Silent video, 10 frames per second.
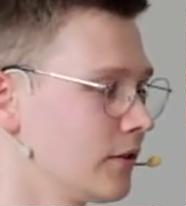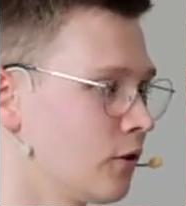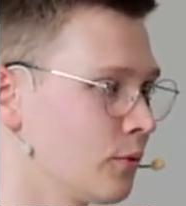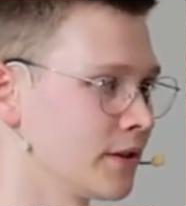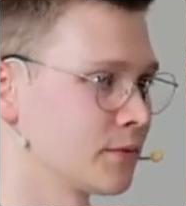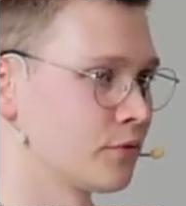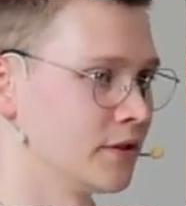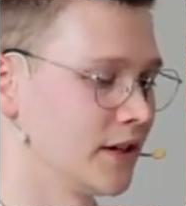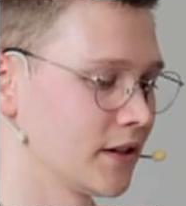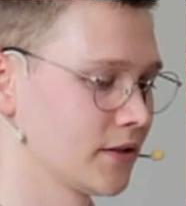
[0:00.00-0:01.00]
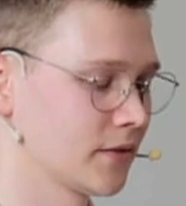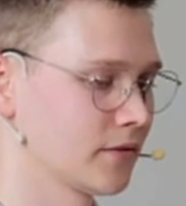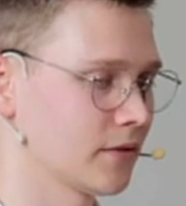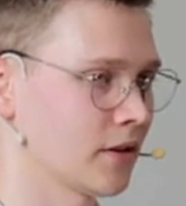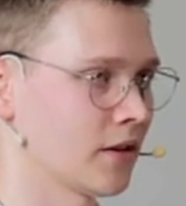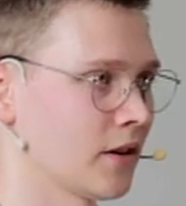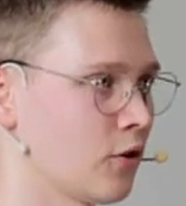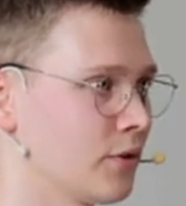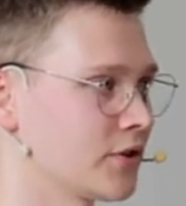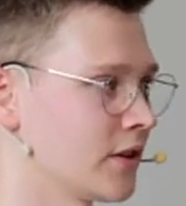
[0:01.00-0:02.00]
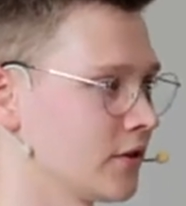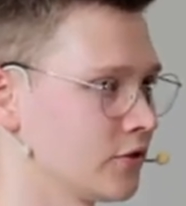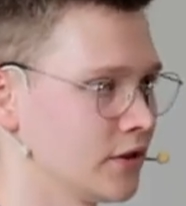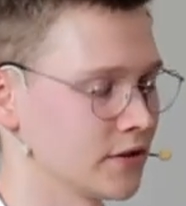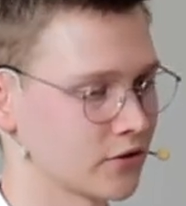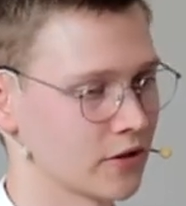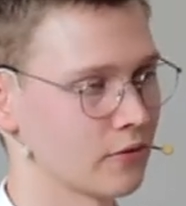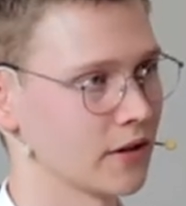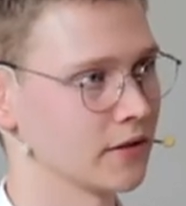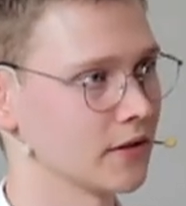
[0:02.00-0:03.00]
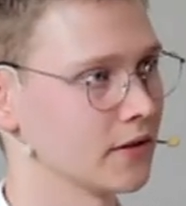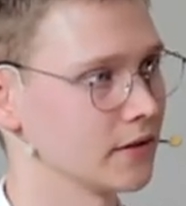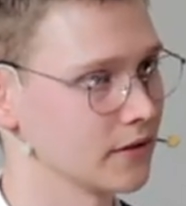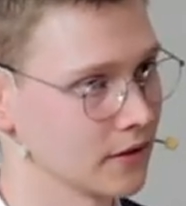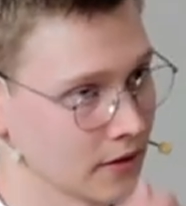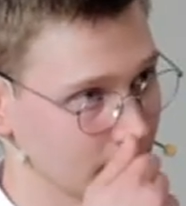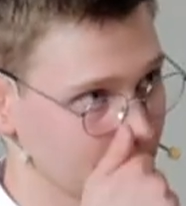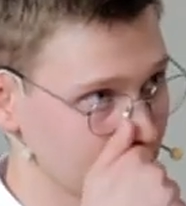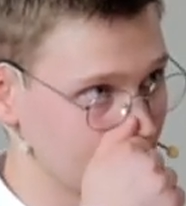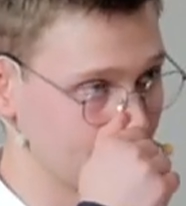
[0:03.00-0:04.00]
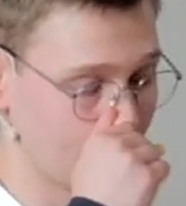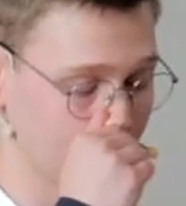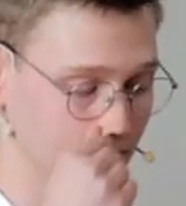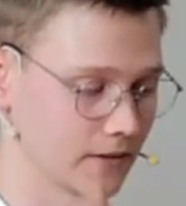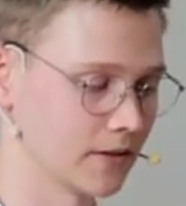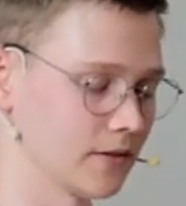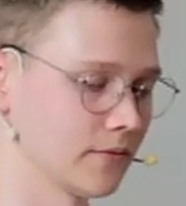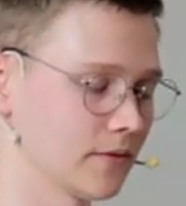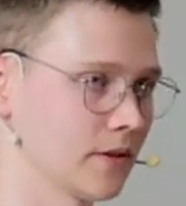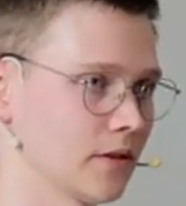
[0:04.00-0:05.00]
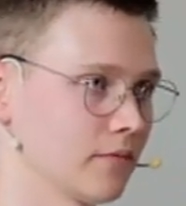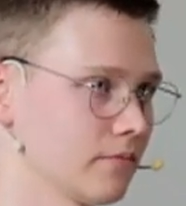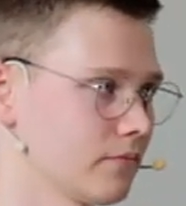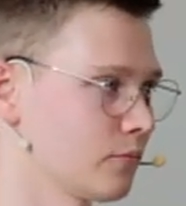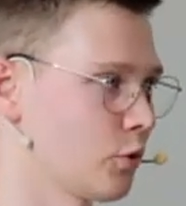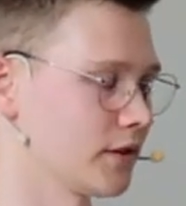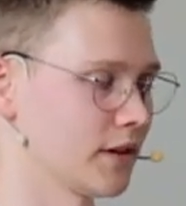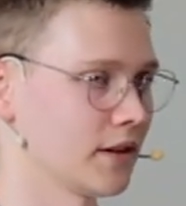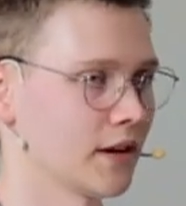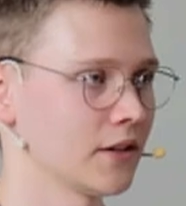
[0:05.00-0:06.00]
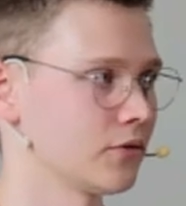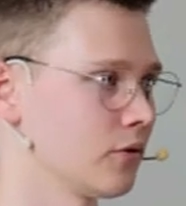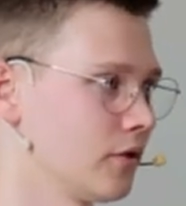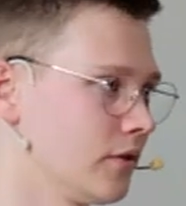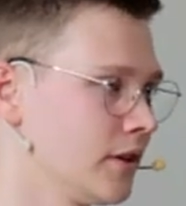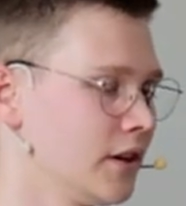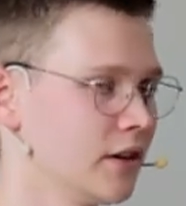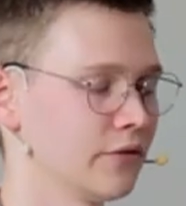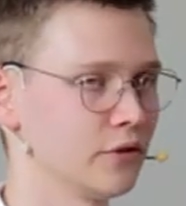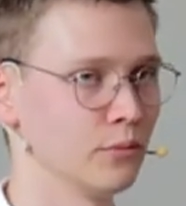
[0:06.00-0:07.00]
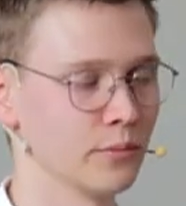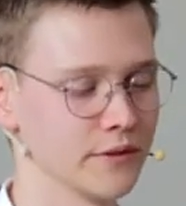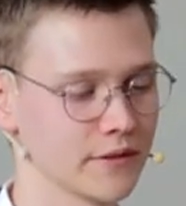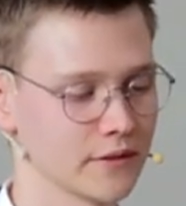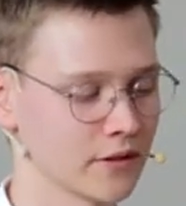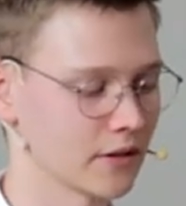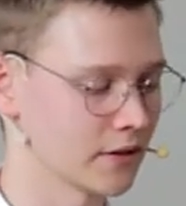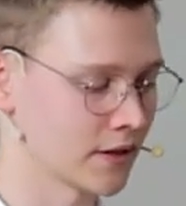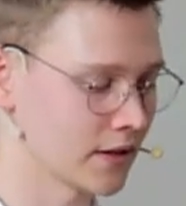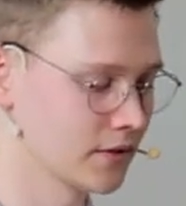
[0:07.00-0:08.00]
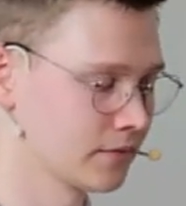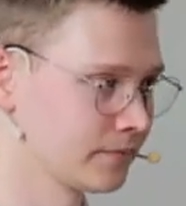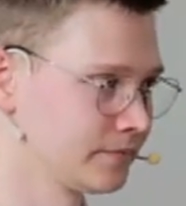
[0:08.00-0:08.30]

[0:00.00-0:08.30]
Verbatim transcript: always predict uh, how much energy is generated and uh, demanded at uh, one day ahead or a few moments uh, ahead.